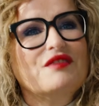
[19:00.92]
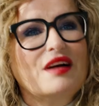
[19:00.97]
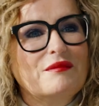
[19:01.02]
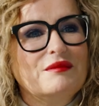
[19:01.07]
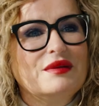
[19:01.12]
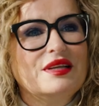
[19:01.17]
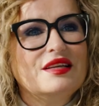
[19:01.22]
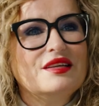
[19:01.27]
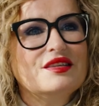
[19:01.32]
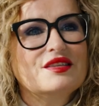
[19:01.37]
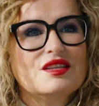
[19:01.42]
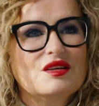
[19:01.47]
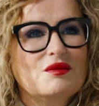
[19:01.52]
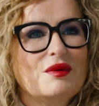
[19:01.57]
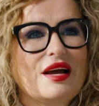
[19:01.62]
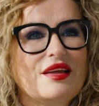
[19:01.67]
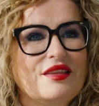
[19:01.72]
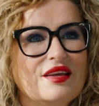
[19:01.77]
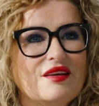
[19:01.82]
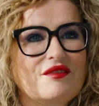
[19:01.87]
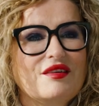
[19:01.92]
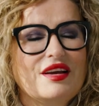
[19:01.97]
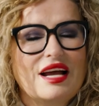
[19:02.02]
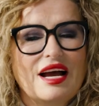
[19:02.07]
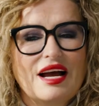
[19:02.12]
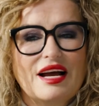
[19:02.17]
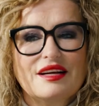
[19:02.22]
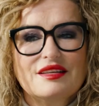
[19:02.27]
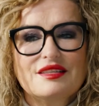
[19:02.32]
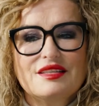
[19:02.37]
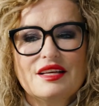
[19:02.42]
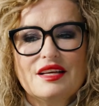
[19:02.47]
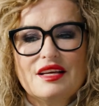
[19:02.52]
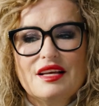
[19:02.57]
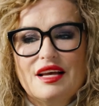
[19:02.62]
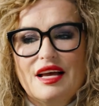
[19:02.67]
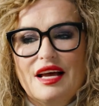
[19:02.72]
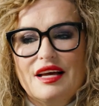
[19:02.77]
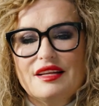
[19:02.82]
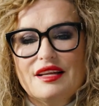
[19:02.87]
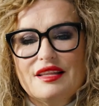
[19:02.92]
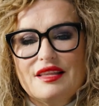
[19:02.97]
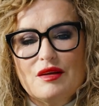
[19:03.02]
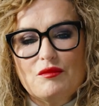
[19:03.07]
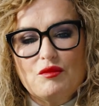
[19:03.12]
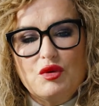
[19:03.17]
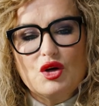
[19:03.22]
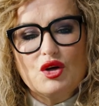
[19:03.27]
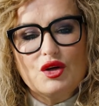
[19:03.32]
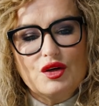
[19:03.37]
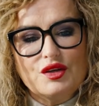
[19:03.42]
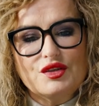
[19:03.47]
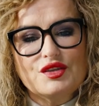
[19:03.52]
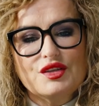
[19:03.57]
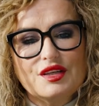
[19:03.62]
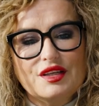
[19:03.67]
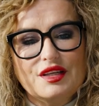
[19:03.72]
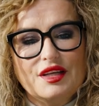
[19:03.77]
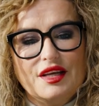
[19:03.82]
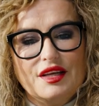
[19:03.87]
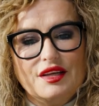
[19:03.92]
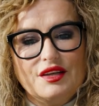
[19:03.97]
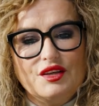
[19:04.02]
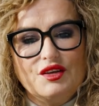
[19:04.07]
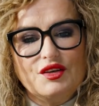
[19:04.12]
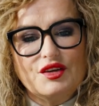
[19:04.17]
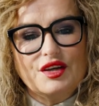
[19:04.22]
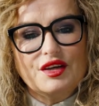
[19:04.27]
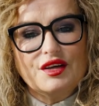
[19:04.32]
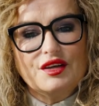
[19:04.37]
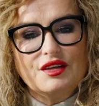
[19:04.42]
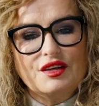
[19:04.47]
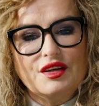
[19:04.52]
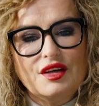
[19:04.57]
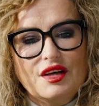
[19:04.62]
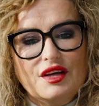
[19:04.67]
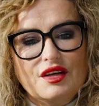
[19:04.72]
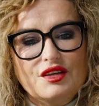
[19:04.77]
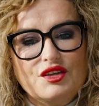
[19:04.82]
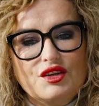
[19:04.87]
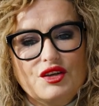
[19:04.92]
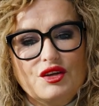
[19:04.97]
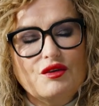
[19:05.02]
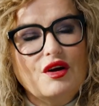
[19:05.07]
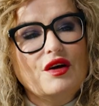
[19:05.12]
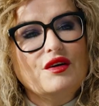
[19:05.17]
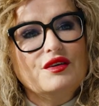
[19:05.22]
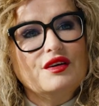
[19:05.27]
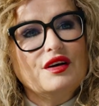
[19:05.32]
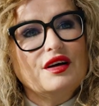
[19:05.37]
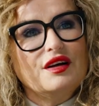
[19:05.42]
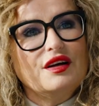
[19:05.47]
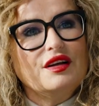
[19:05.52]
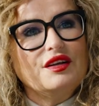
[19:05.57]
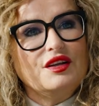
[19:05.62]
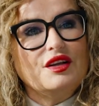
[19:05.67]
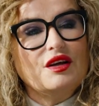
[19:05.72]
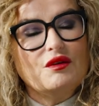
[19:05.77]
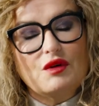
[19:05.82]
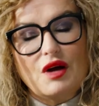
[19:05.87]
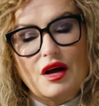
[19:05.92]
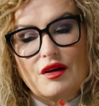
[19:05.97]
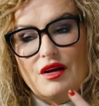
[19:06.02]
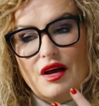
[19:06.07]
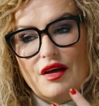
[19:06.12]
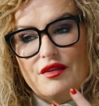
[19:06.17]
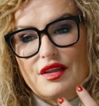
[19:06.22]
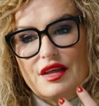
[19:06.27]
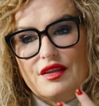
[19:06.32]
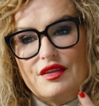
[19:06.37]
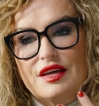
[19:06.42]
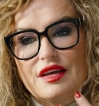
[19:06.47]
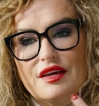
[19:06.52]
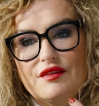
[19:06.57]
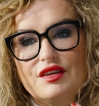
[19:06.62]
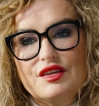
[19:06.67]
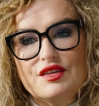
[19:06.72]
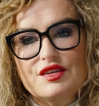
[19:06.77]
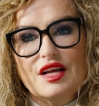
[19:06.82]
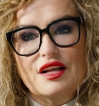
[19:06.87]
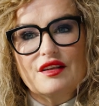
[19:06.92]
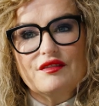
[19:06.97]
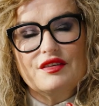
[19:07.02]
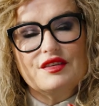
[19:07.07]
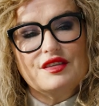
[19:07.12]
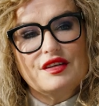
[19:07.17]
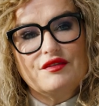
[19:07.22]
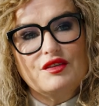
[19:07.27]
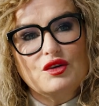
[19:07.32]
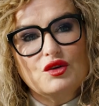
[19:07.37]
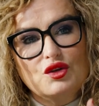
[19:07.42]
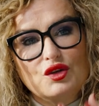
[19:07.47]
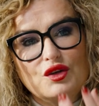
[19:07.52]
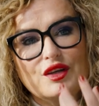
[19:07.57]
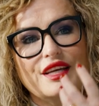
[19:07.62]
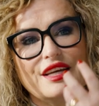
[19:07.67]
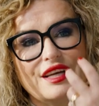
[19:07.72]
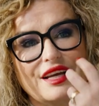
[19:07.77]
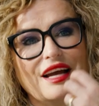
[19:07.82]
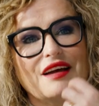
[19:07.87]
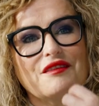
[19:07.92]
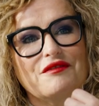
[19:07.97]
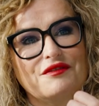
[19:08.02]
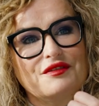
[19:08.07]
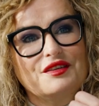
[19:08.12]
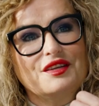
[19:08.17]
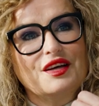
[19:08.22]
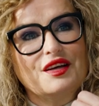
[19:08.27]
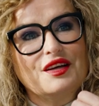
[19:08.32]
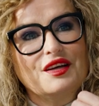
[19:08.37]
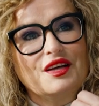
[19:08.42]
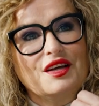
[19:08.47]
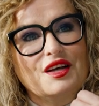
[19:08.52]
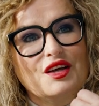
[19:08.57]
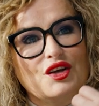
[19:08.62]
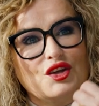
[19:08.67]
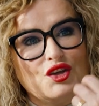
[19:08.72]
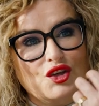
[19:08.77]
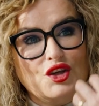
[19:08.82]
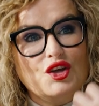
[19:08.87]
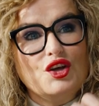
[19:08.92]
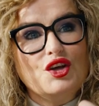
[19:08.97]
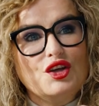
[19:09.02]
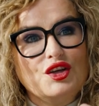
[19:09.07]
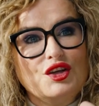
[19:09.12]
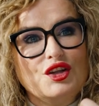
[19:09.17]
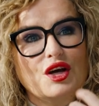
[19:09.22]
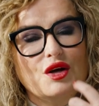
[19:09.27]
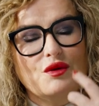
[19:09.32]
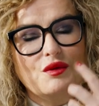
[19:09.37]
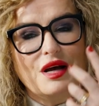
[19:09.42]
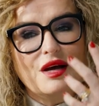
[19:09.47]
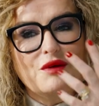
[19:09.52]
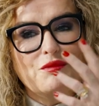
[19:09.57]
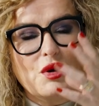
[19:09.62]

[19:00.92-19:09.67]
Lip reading: families and the way they react. And I think personally, you can do your own, I think of yourself as if you're looking after a